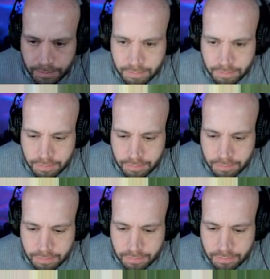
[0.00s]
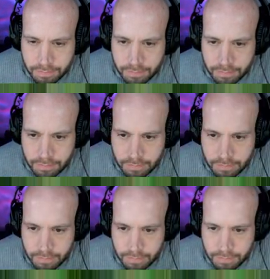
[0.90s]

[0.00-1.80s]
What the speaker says: Nothing is said.